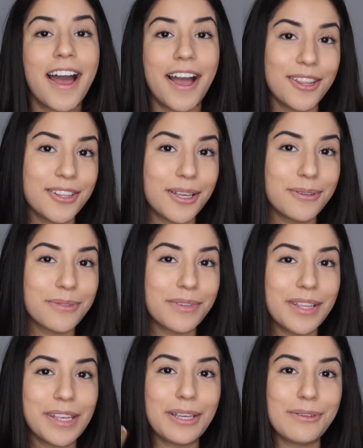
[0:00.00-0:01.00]
I thought that was
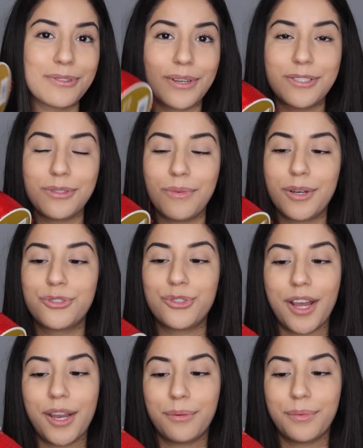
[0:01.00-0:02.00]
really cute, so I do want to
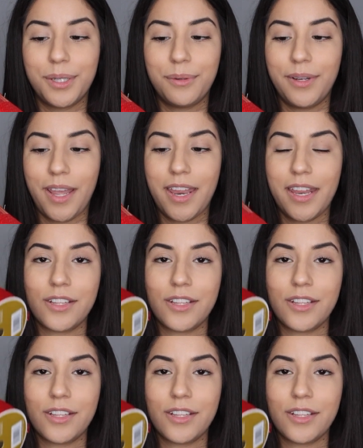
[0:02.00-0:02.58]
try to recreate